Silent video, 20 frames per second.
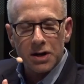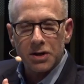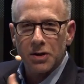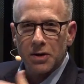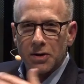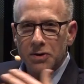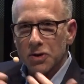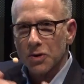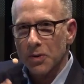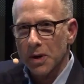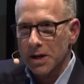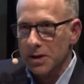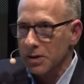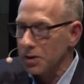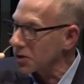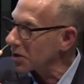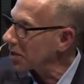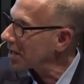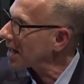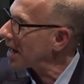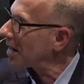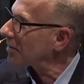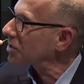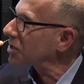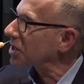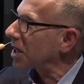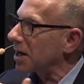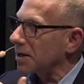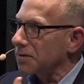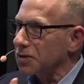and you don't do any learning
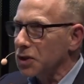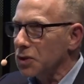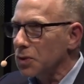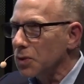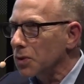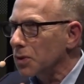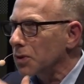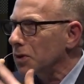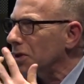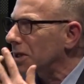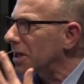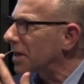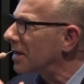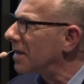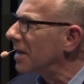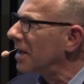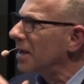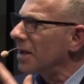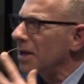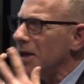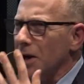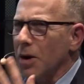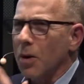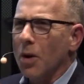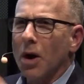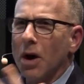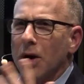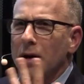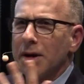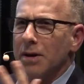outside of school, and you know
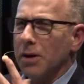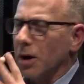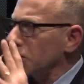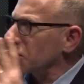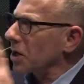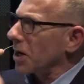all and all,